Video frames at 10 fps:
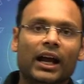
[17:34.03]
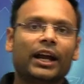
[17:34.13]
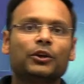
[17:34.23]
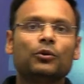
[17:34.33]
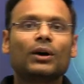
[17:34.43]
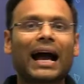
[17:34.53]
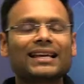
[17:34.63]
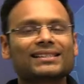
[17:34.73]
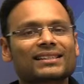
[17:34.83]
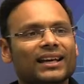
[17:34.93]
And you
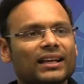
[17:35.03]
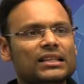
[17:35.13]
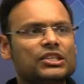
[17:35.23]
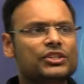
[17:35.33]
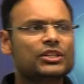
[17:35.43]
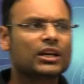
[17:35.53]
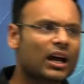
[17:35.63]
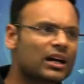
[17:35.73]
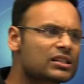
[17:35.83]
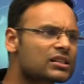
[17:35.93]
guys can
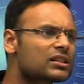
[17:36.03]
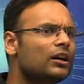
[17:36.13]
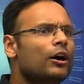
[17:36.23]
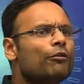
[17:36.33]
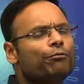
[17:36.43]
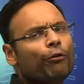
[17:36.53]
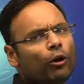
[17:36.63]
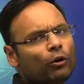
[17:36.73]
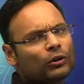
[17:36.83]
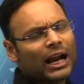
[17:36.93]
just
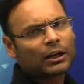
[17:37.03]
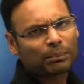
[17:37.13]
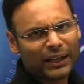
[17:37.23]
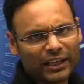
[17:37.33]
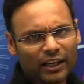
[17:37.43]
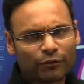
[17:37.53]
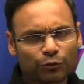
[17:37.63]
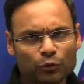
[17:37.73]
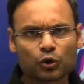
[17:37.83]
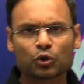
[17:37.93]
follow that
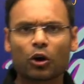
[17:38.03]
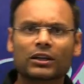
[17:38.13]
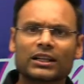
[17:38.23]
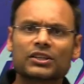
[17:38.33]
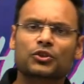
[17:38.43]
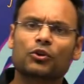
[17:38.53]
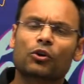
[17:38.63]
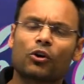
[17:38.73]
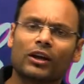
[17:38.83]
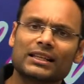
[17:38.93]
PDF to shortlist your
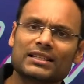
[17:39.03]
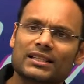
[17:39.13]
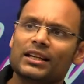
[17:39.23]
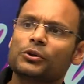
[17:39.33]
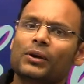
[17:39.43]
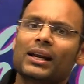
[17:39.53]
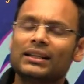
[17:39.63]
colleges and you can